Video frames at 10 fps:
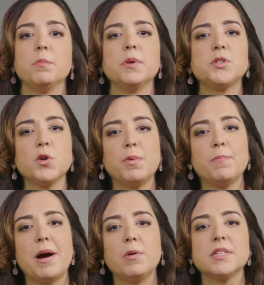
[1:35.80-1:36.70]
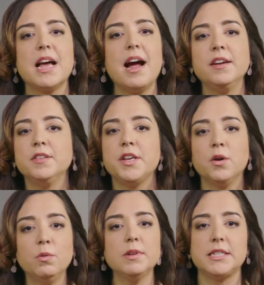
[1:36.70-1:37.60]
But superpowers aren't the
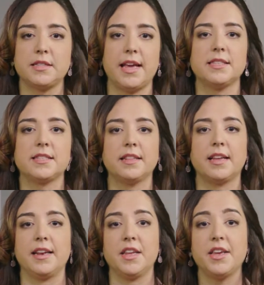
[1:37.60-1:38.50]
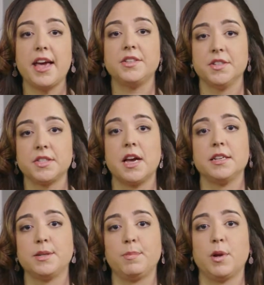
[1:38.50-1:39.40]
only states that can engage in
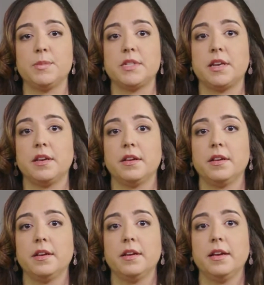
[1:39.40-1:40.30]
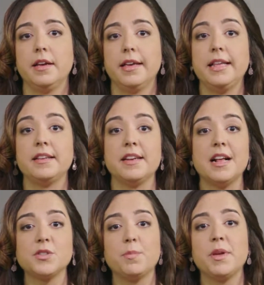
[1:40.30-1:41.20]
science diplomacy. It can
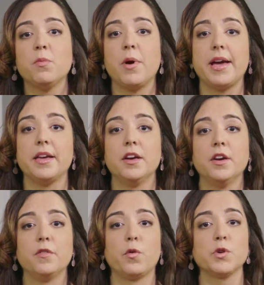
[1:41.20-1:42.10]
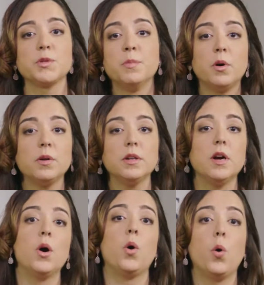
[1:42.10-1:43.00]
also be a way for small
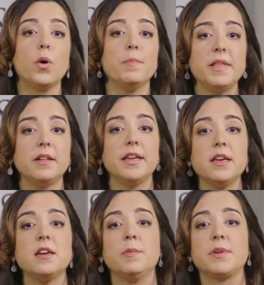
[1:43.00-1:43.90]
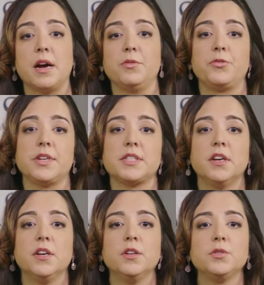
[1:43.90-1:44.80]
or middle-income countries
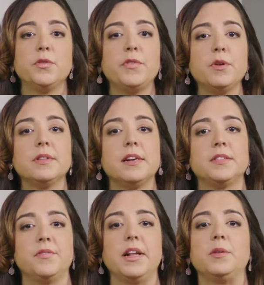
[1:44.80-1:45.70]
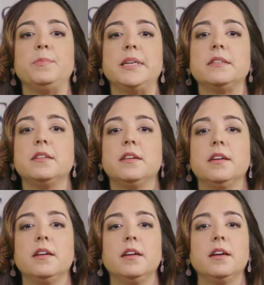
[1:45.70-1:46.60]
to fuel their development.
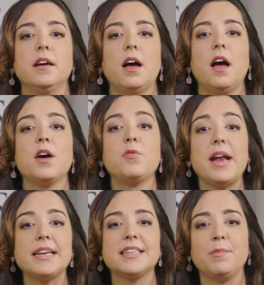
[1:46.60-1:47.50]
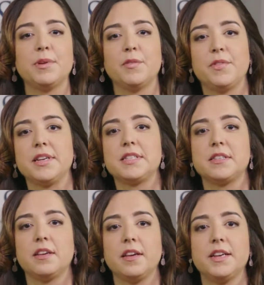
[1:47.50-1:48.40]
A great example of
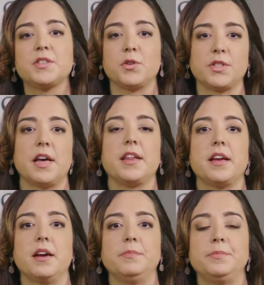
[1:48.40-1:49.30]
this is Costa Rica.